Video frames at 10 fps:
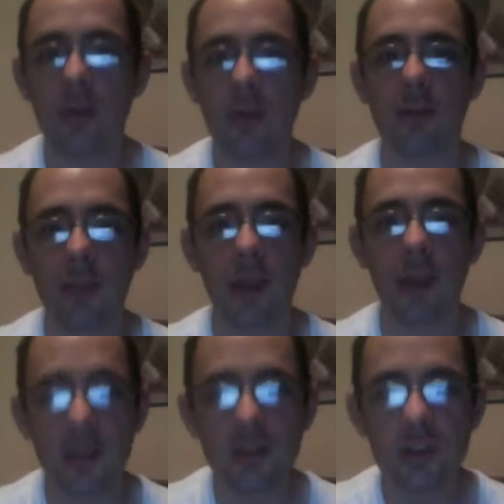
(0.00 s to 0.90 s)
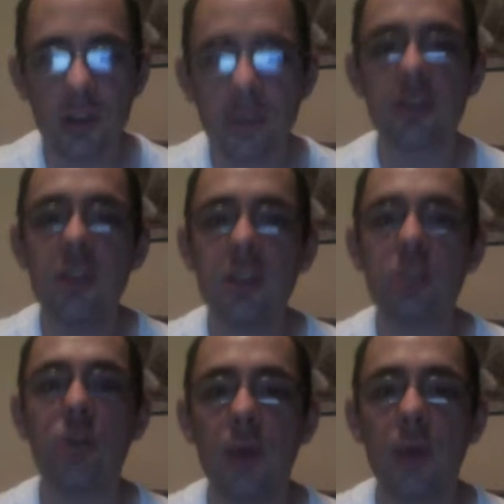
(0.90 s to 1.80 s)
fell flat, it just didn't
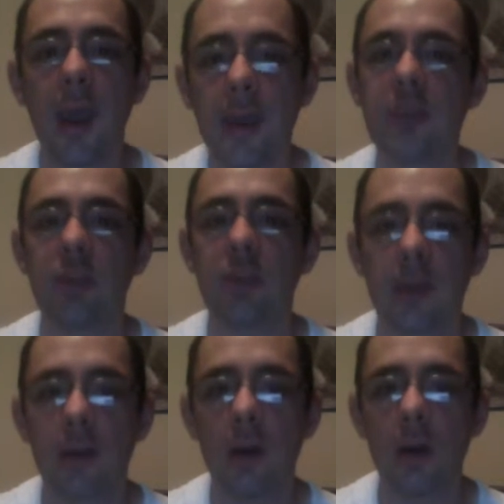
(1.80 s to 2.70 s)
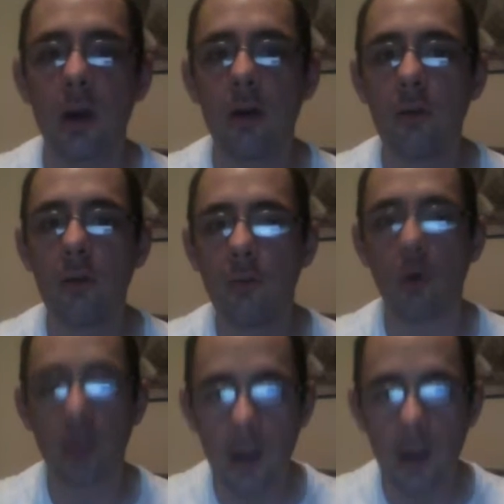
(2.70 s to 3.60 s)
do anything
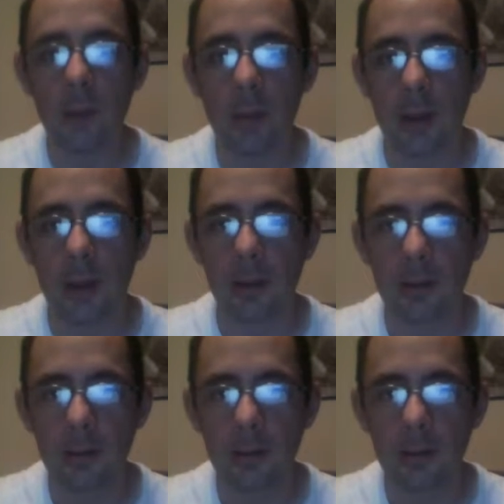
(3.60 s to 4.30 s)
for the company.